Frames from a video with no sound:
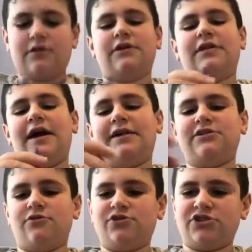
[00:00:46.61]
like
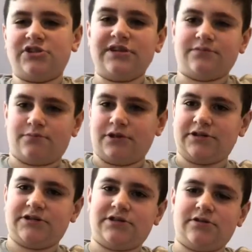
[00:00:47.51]
that, so it just stays in
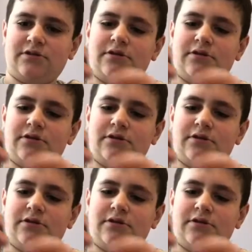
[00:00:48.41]
place.